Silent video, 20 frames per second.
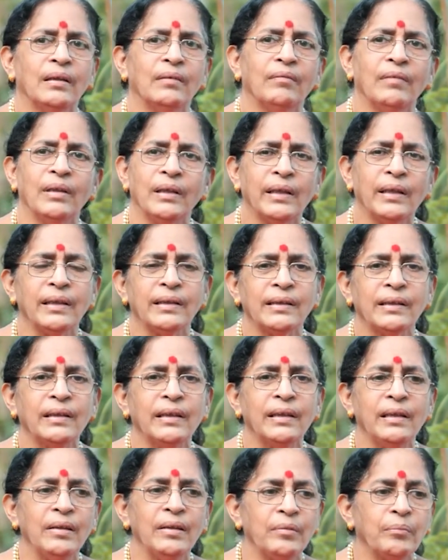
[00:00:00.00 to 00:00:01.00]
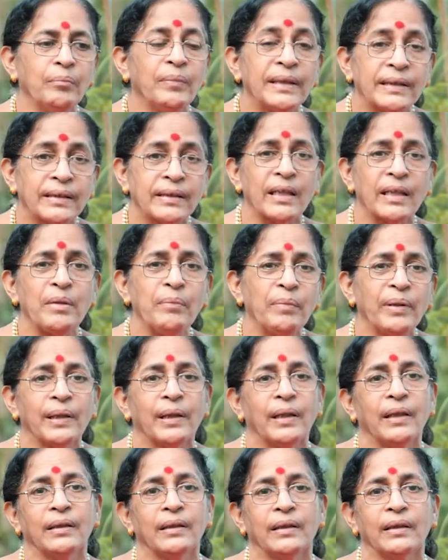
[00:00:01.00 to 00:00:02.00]
what is the mystery
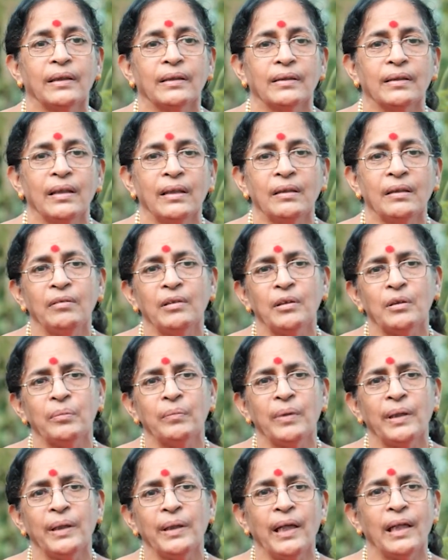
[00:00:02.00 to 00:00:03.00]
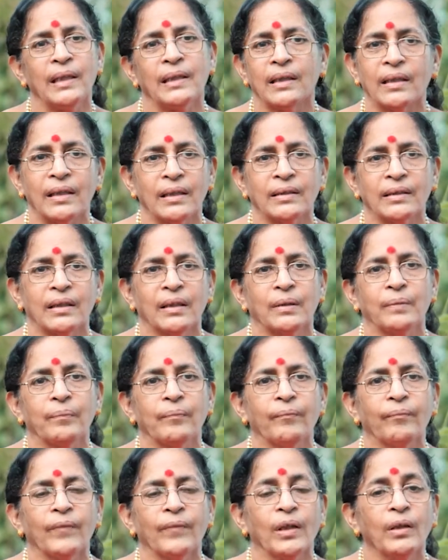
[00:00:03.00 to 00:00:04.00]
behind this? That was my attraction,
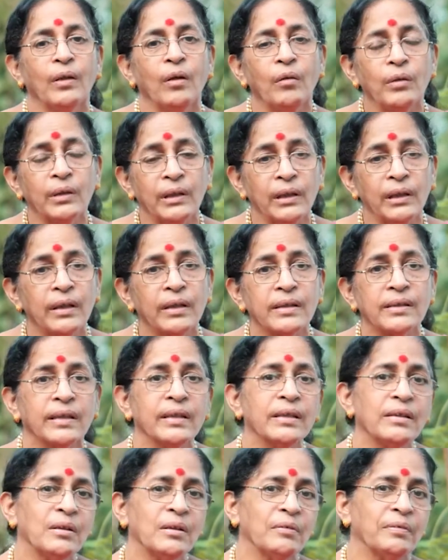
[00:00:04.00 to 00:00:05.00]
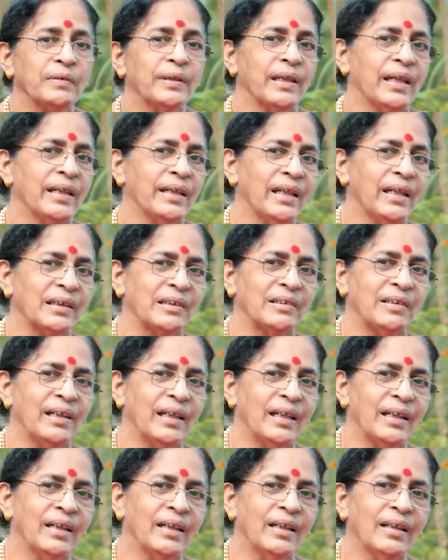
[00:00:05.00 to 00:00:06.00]
not the disease of the eye
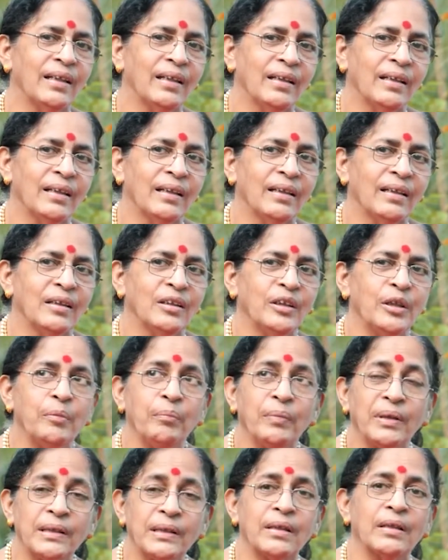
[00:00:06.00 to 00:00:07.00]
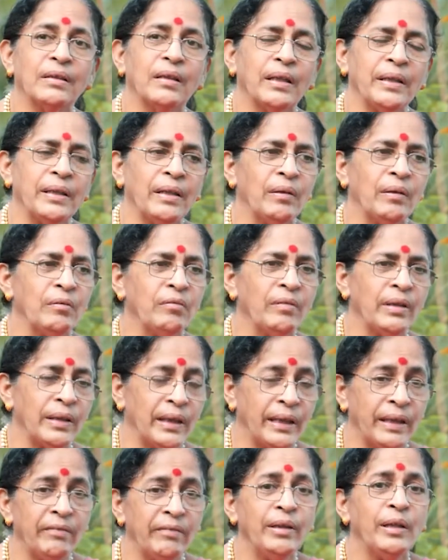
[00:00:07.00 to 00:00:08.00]
actually. The mystery, I always,
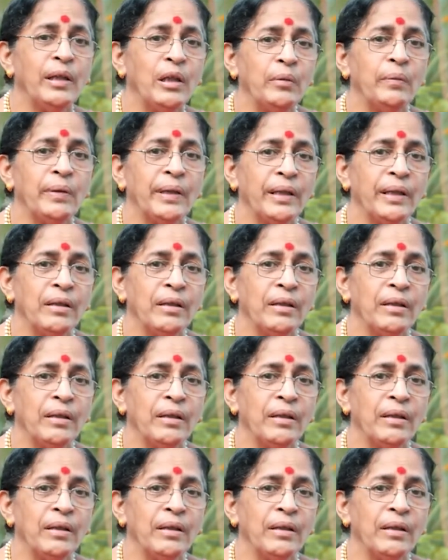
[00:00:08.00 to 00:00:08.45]
even now I